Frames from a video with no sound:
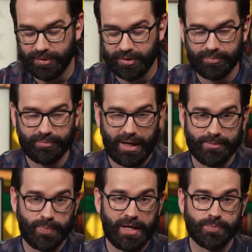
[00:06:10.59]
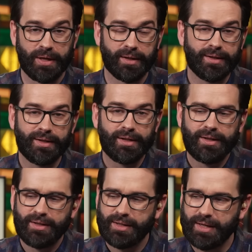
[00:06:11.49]
your mom's basement,
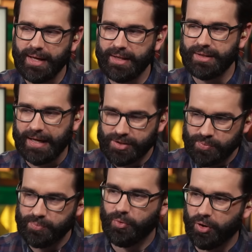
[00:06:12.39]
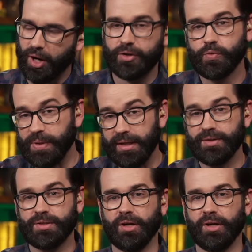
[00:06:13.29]
and that's more our speed.